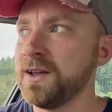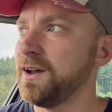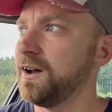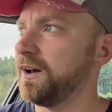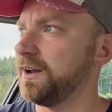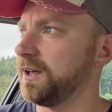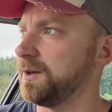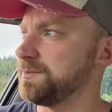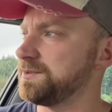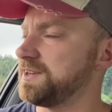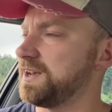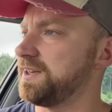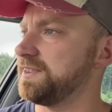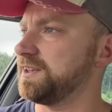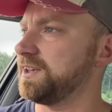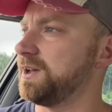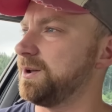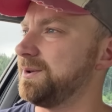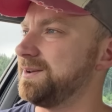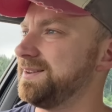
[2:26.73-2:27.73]
And I'm sat there
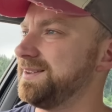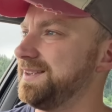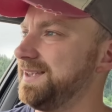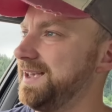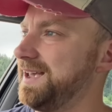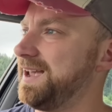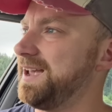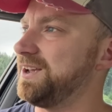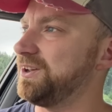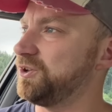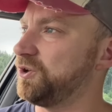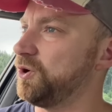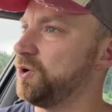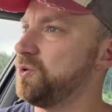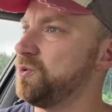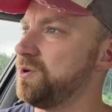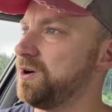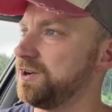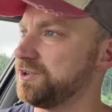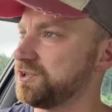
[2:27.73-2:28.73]
going, yeah,
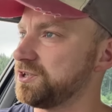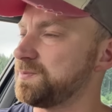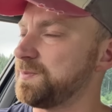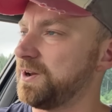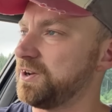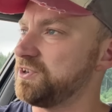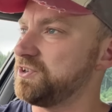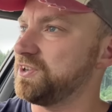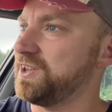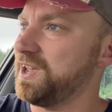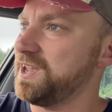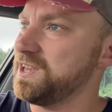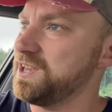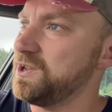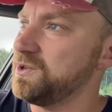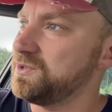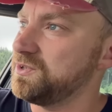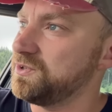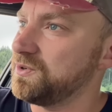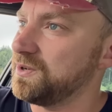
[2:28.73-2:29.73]
cool. I just managed to get
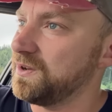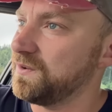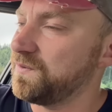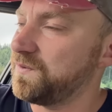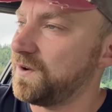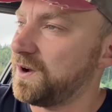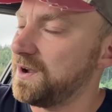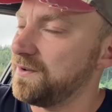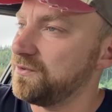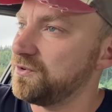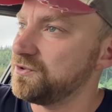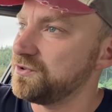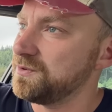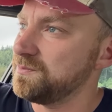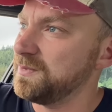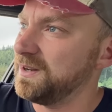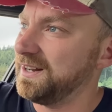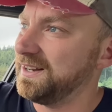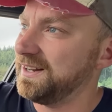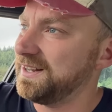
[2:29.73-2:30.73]
you to drink 500
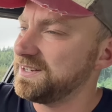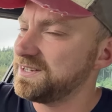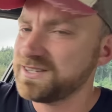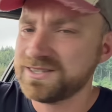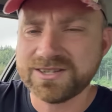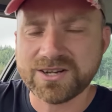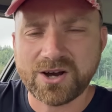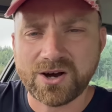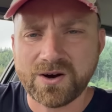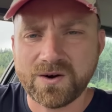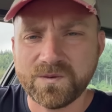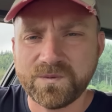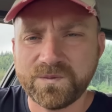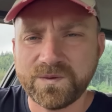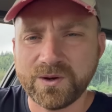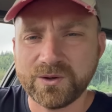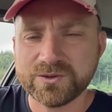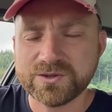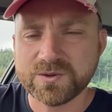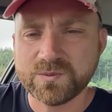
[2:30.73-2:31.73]
millilitres of
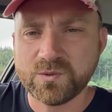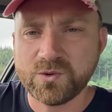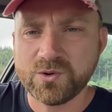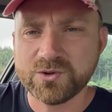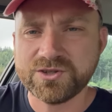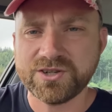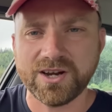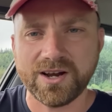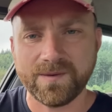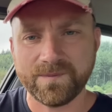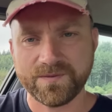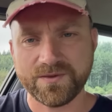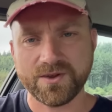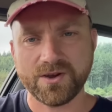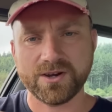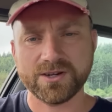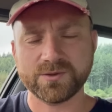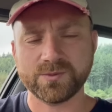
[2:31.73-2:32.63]
filtered water. Nice